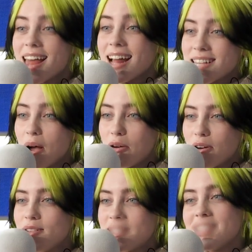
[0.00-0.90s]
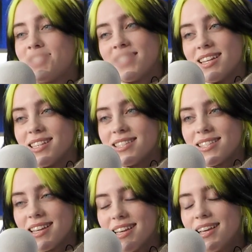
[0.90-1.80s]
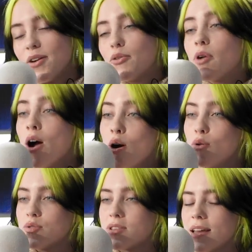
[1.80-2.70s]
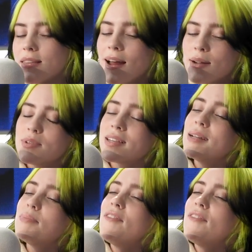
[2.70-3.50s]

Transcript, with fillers: That's how gross it's gross. I mean, I it can be funny.